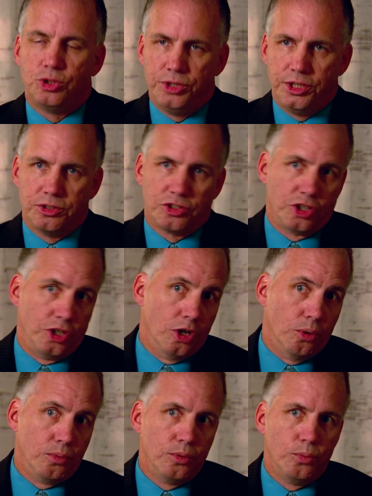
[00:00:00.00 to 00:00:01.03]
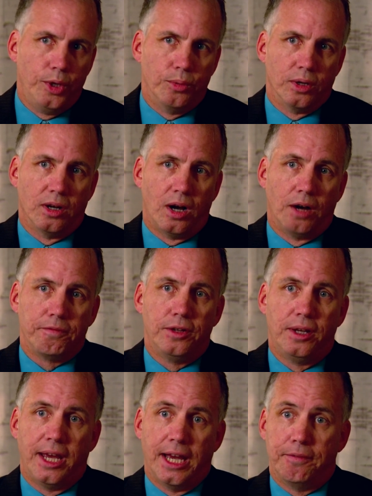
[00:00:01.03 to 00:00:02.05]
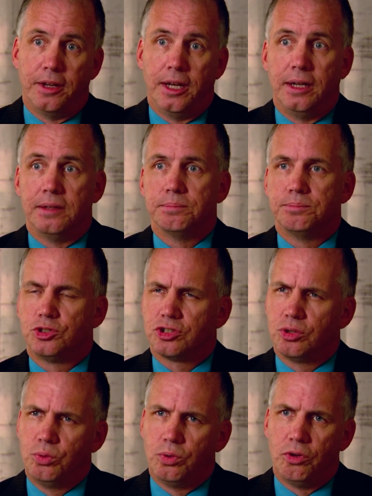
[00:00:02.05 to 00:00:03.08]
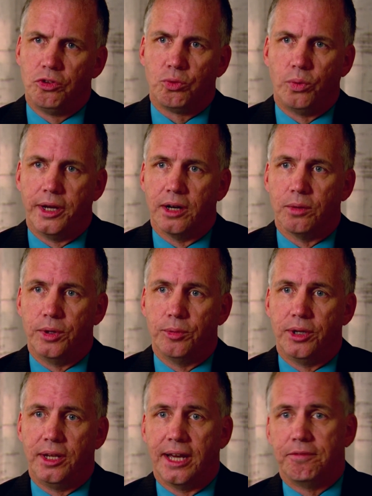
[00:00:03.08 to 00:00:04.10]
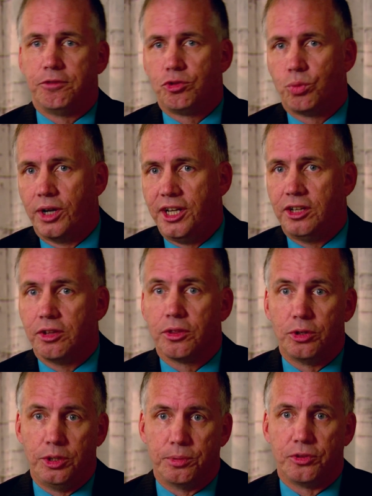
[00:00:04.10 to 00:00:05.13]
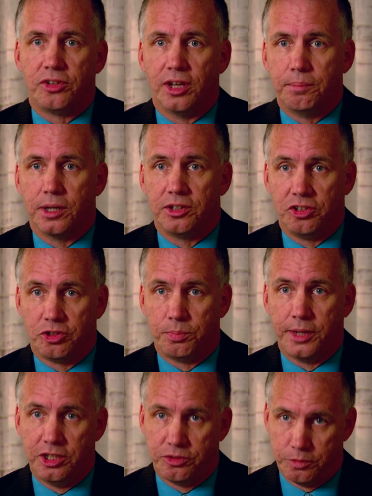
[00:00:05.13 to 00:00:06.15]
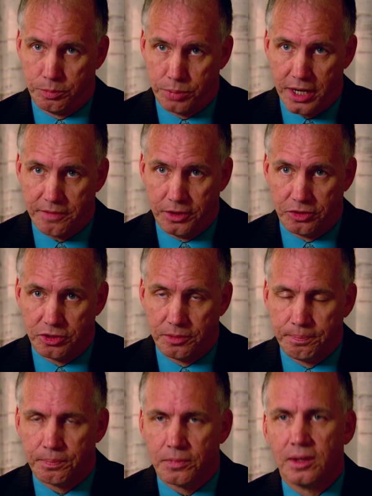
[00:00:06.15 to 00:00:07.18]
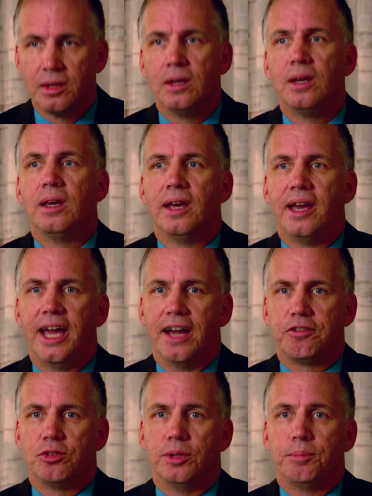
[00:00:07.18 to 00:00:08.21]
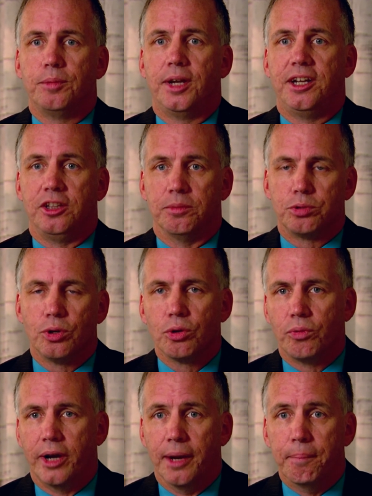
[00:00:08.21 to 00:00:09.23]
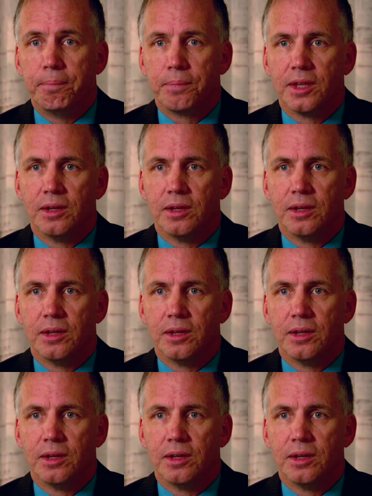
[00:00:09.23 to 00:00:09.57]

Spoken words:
2 years ago, we were often having schools where we would have 20 to 30% participation for breakfast. After implementing the program,